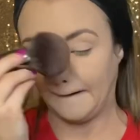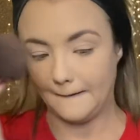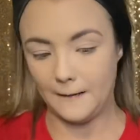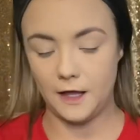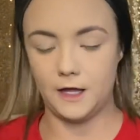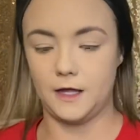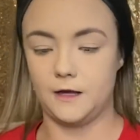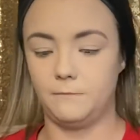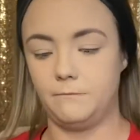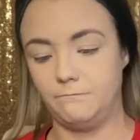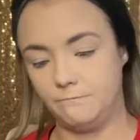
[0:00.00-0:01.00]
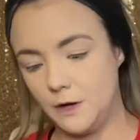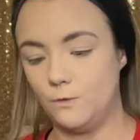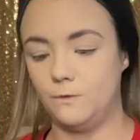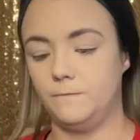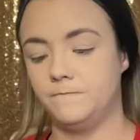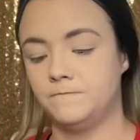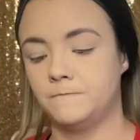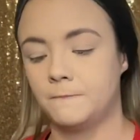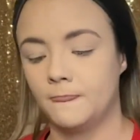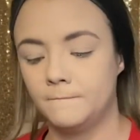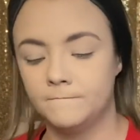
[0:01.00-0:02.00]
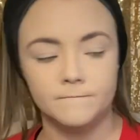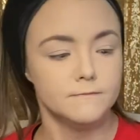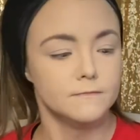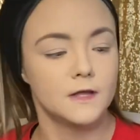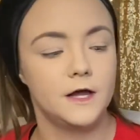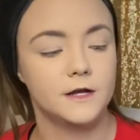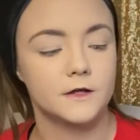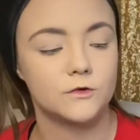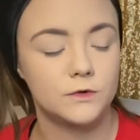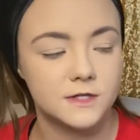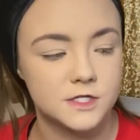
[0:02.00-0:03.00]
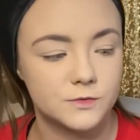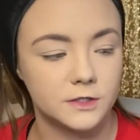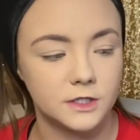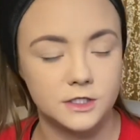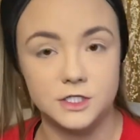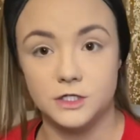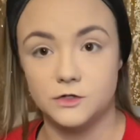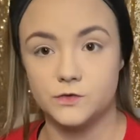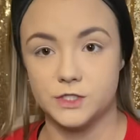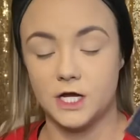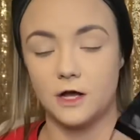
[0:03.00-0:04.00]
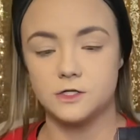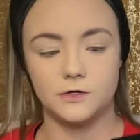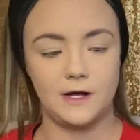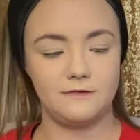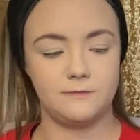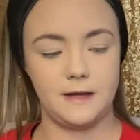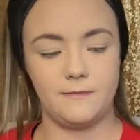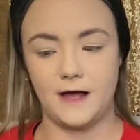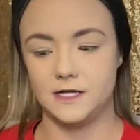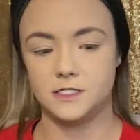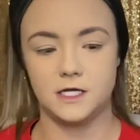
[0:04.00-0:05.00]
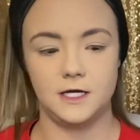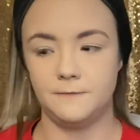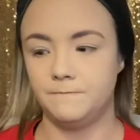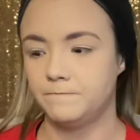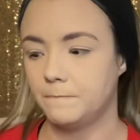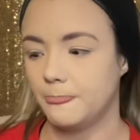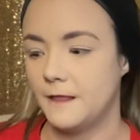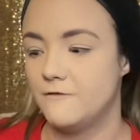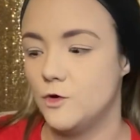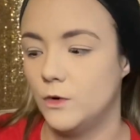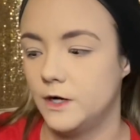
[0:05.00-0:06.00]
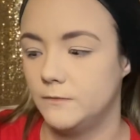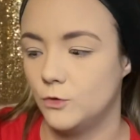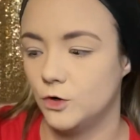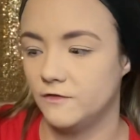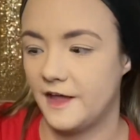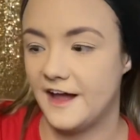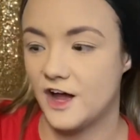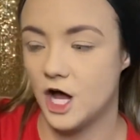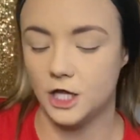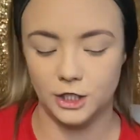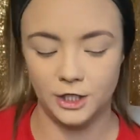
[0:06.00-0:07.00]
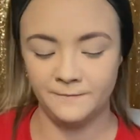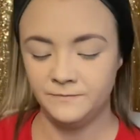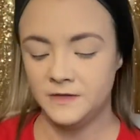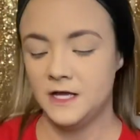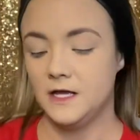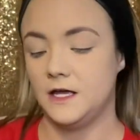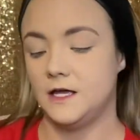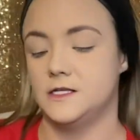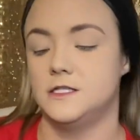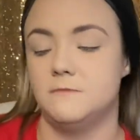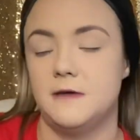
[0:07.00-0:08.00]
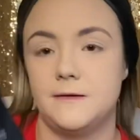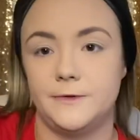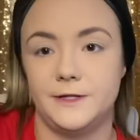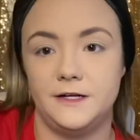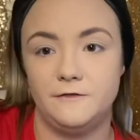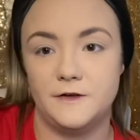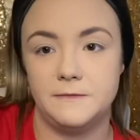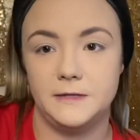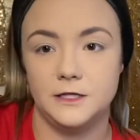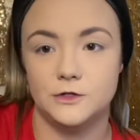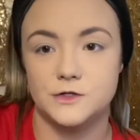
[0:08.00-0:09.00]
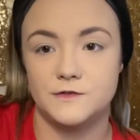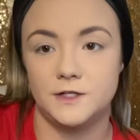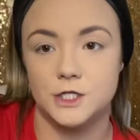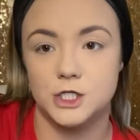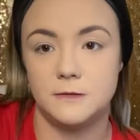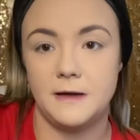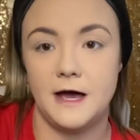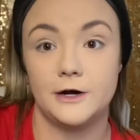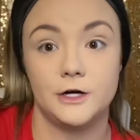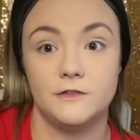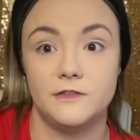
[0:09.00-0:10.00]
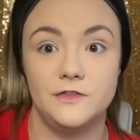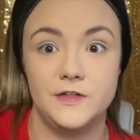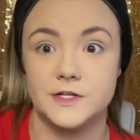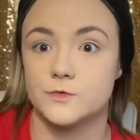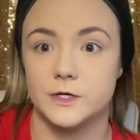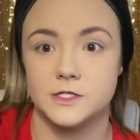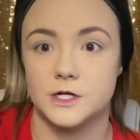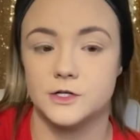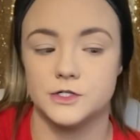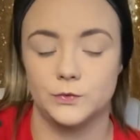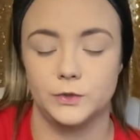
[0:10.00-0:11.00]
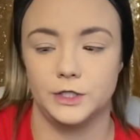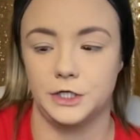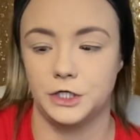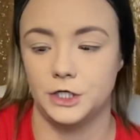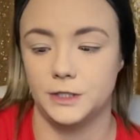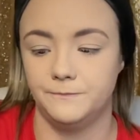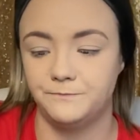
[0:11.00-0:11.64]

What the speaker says: And boom. Another one that's really good to use, which I also have in my basket, if you wanted more of like a color, is the Maybelline Fit Me Loose Finishing Powder. This one is also really good.